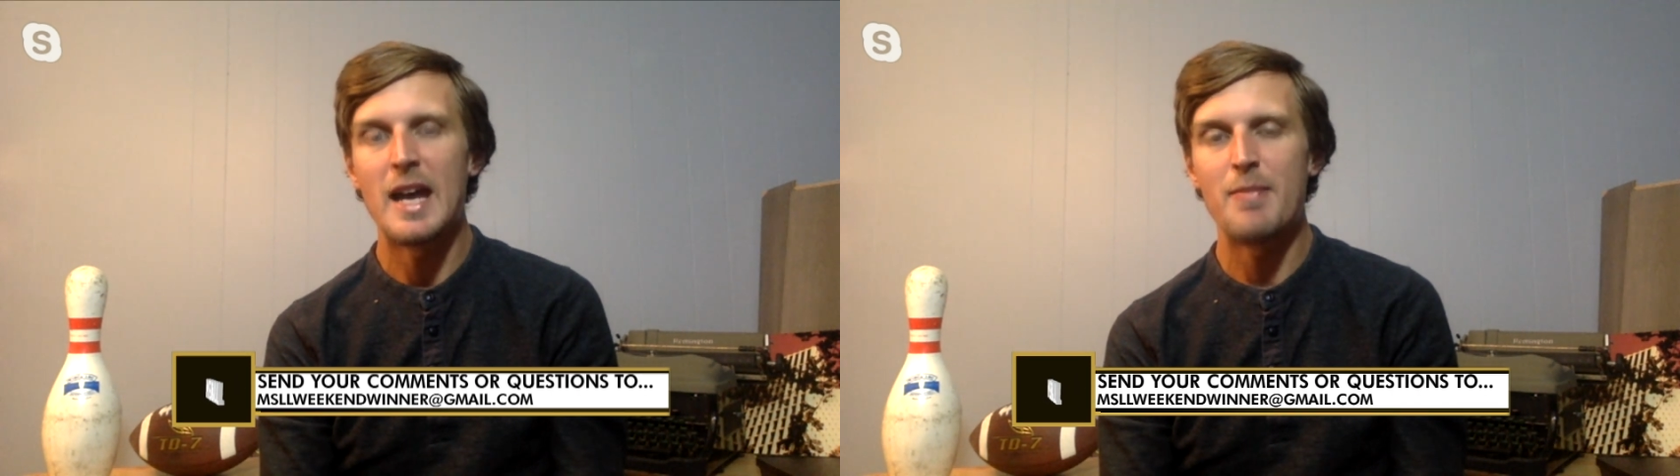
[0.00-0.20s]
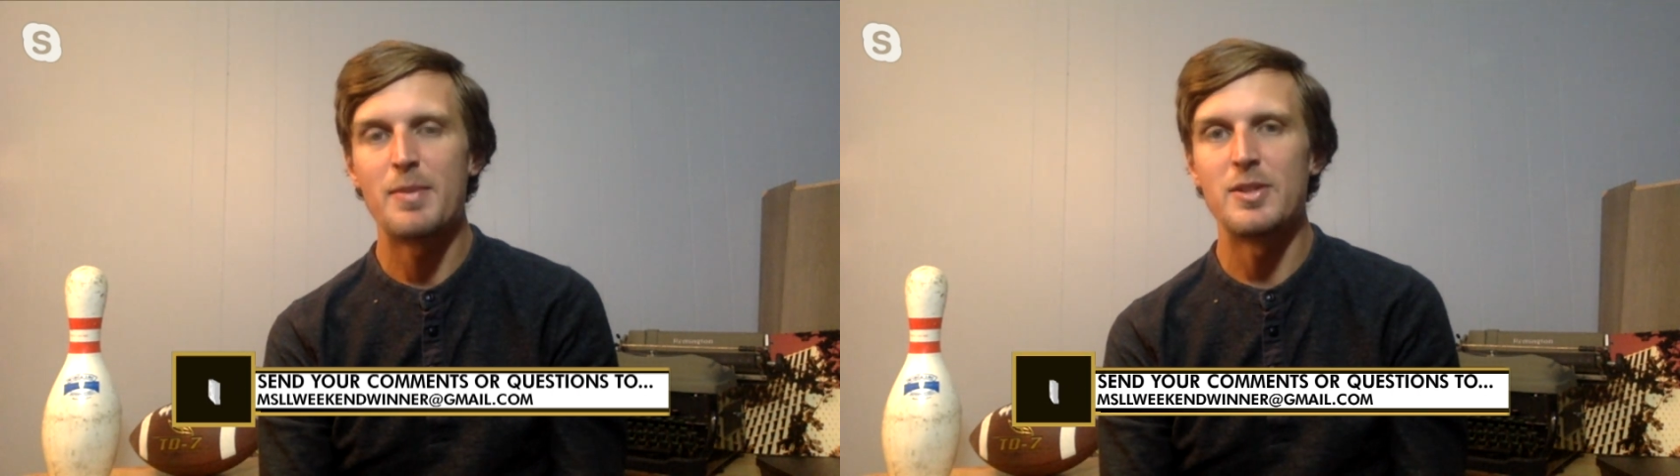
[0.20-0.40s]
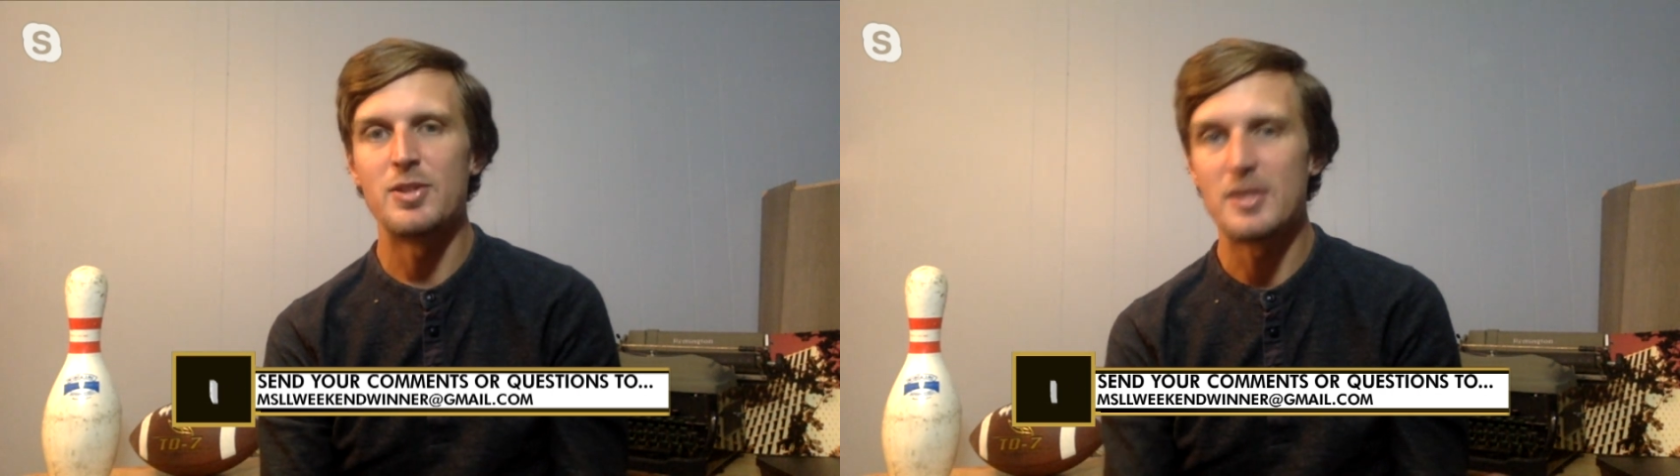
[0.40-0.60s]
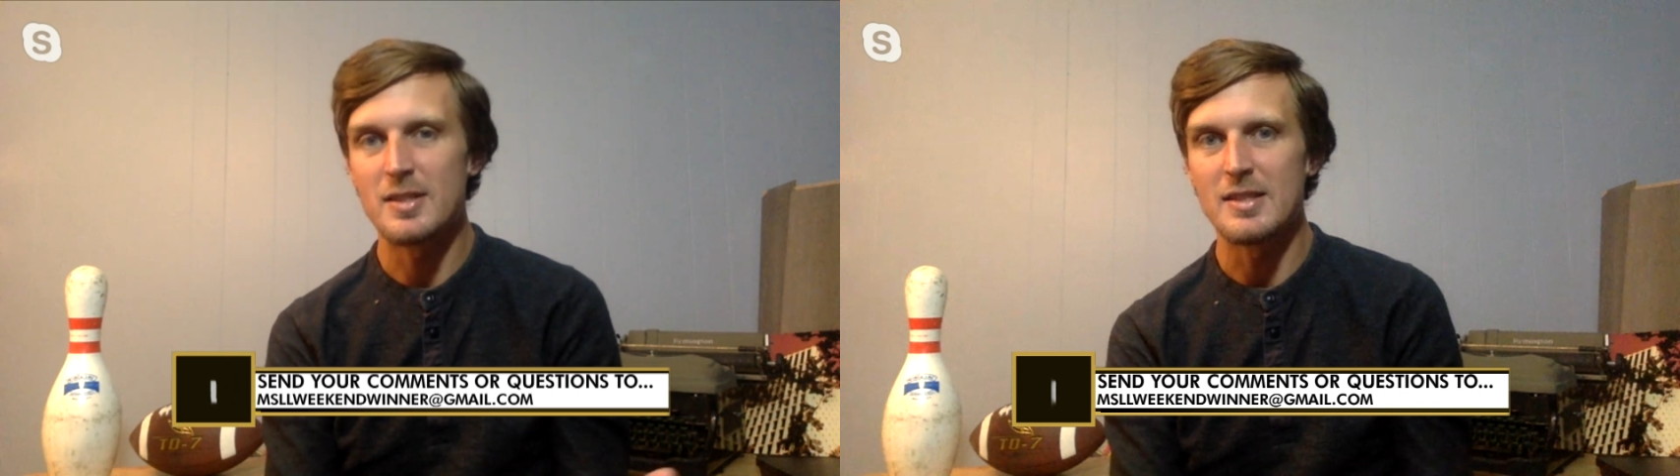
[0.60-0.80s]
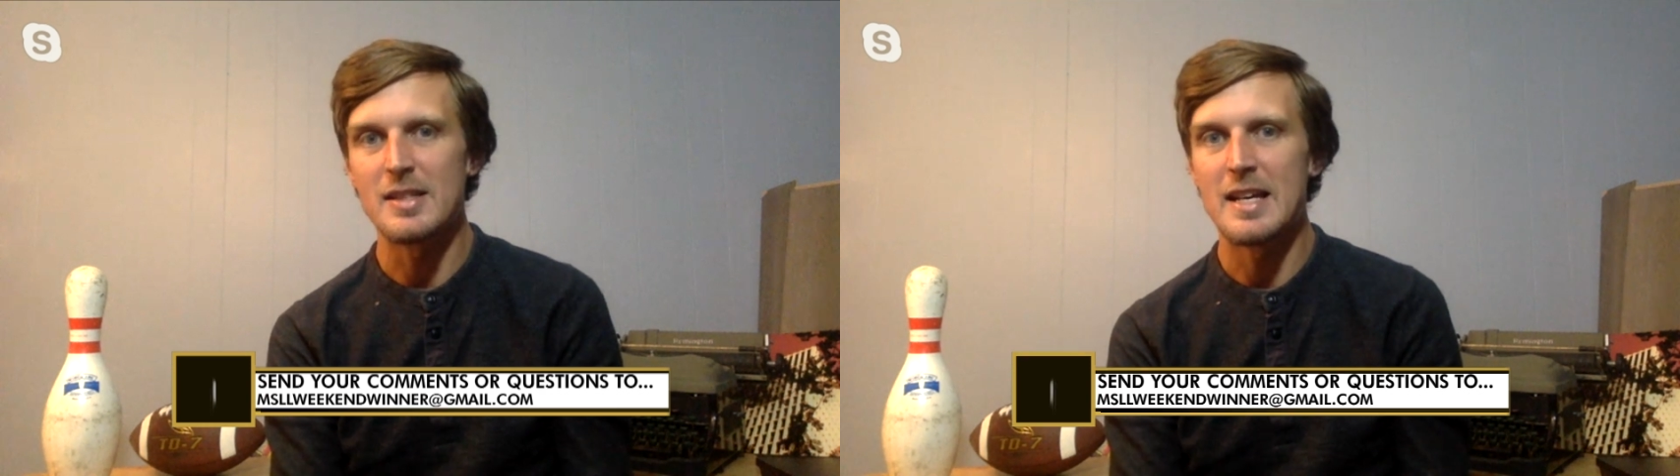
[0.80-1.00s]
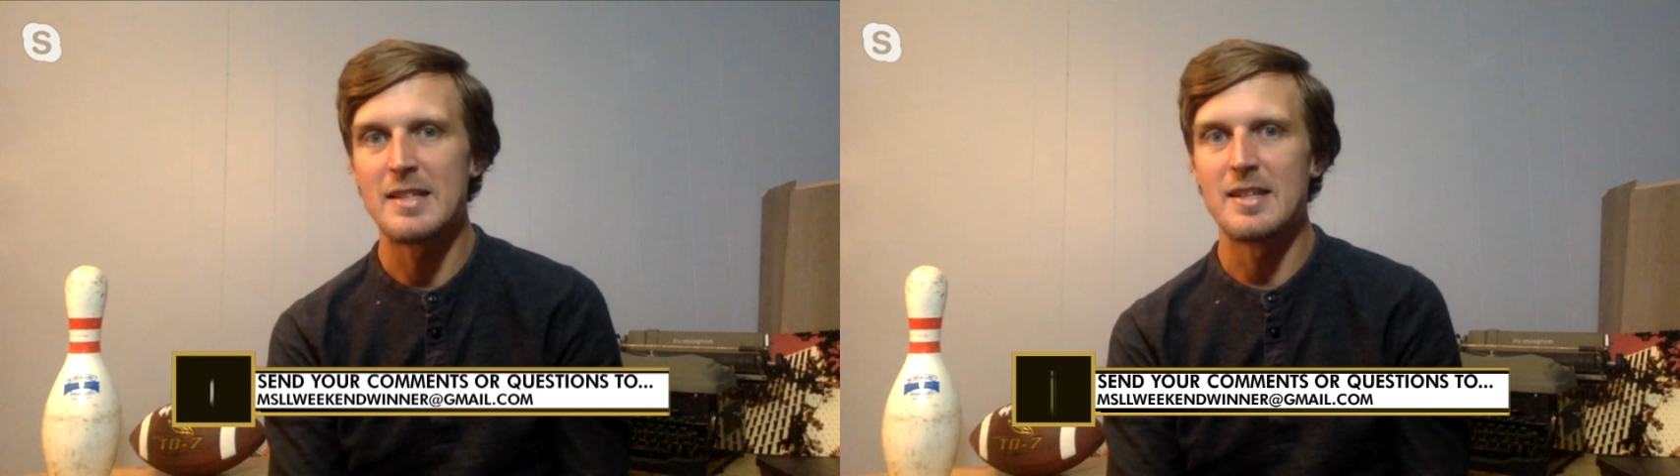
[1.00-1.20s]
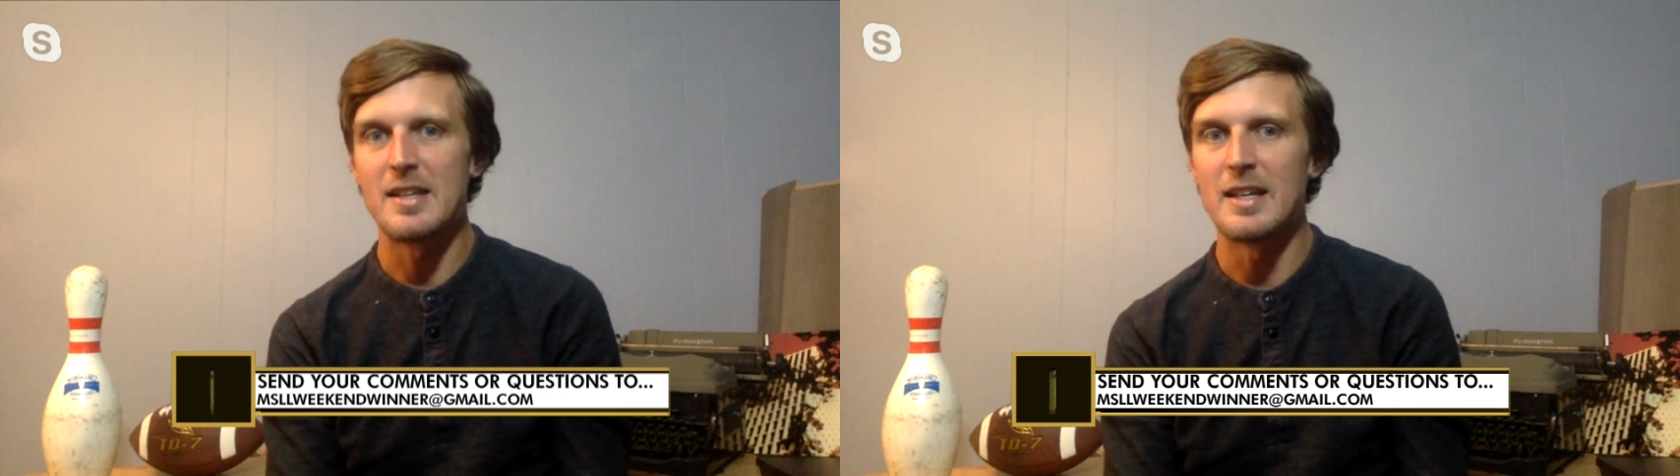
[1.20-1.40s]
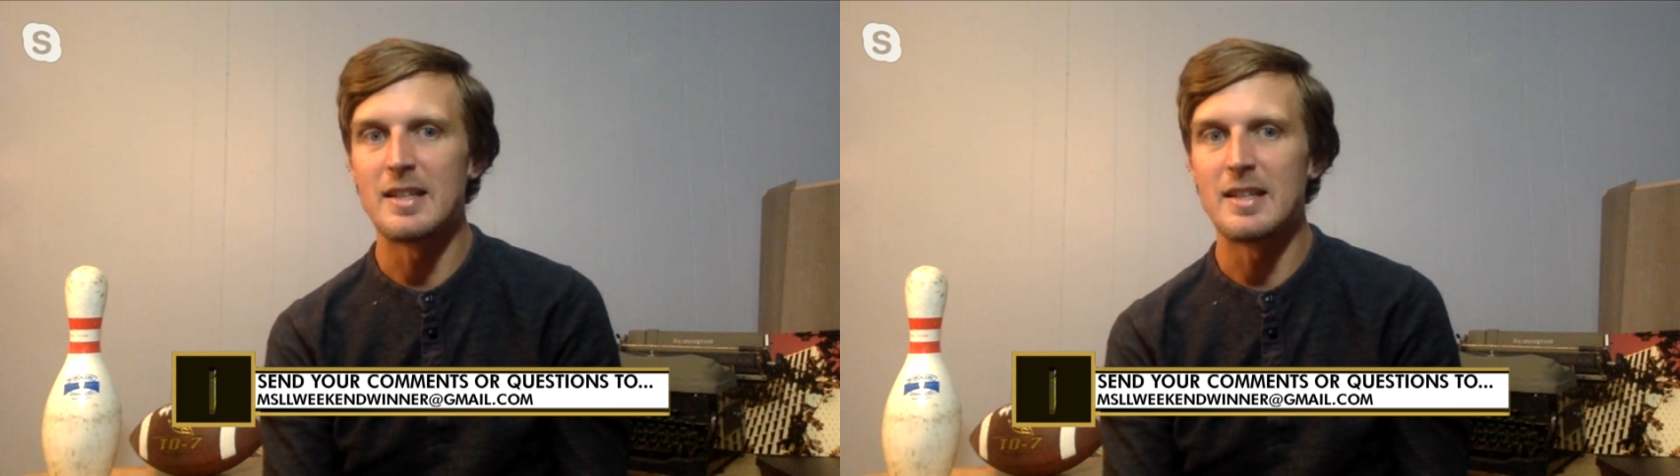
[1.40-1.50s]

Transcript: happened just this last Sunday.